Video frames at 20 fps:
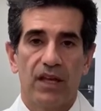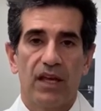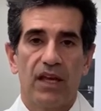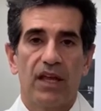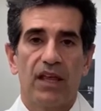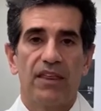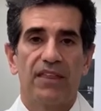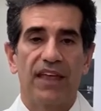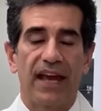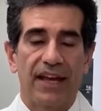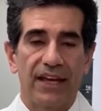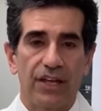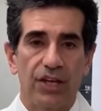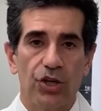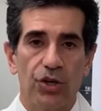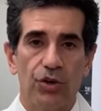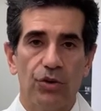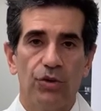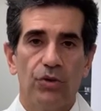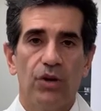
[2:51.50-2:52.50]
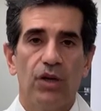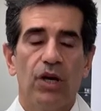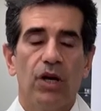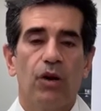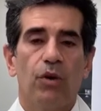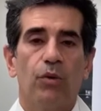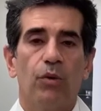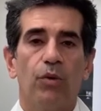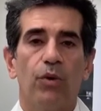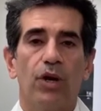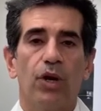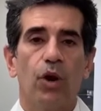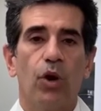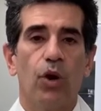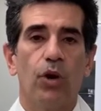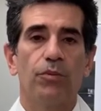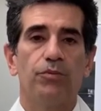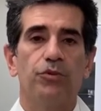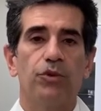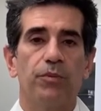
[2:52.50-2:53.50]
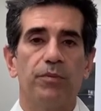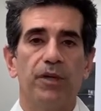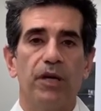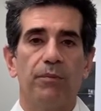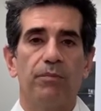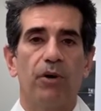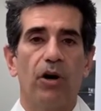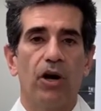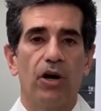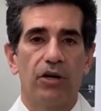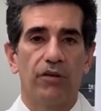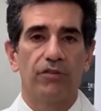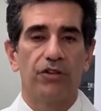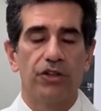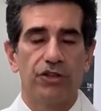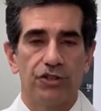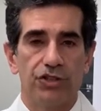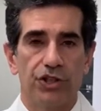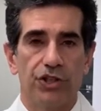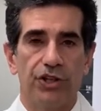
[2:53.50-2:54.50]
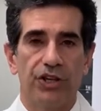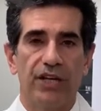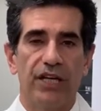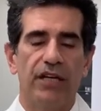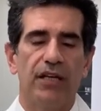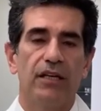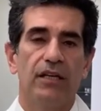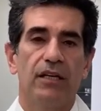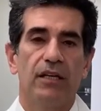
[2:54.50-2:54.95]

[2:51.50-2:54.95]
Thank you. We hope to be a part of your journey.